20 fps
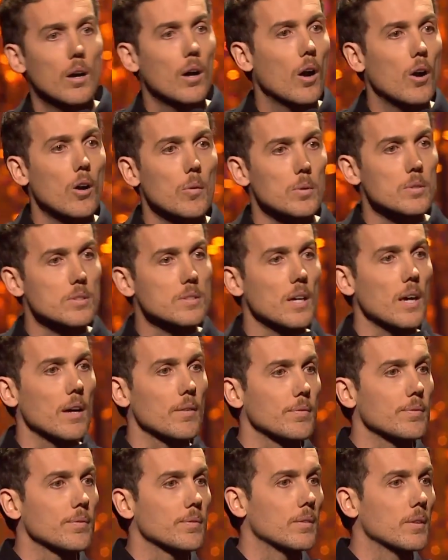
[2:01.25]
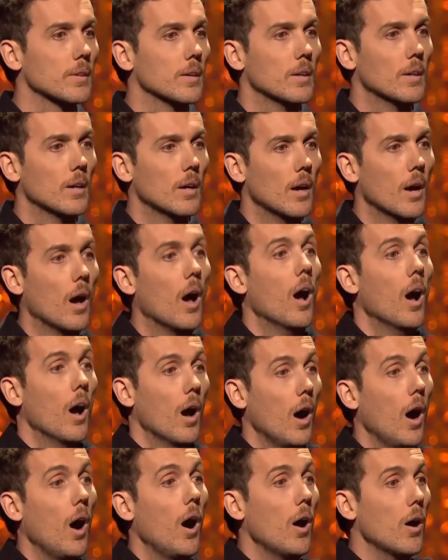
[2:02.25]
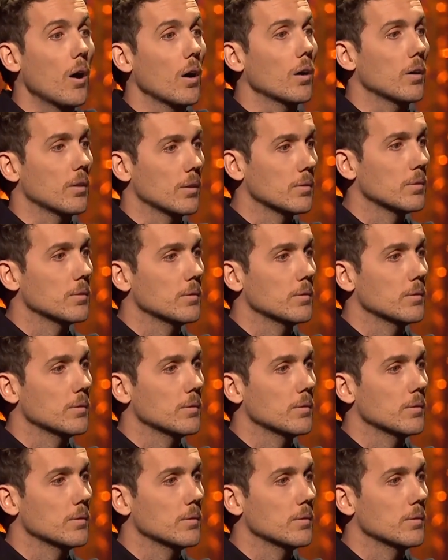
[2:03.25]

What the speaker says: Horrible stuff. Oh.